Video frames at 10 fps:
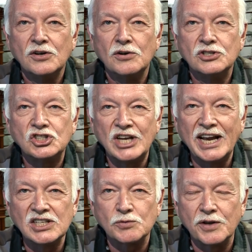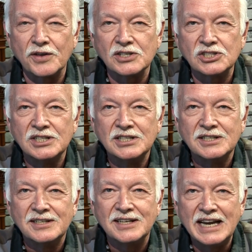who stands with us
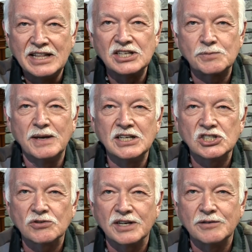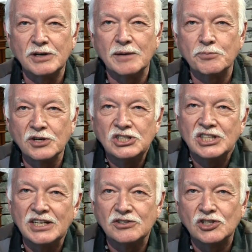in this ministry. We
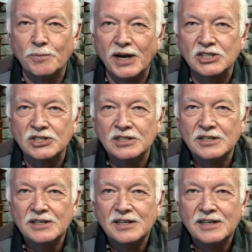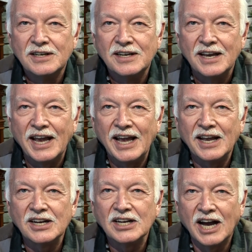appreciate you so much.
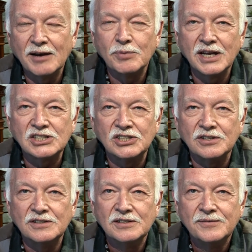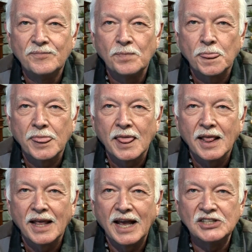And God bless you
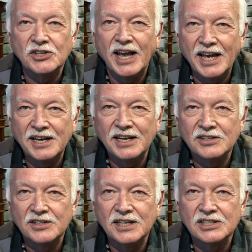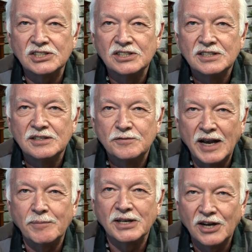as you head into this
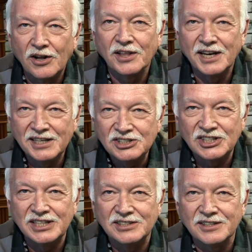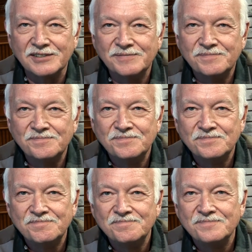family holiday season.
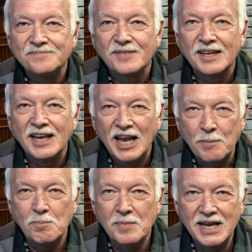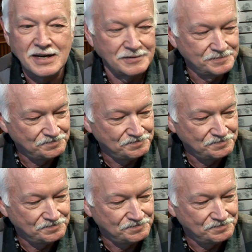Amen.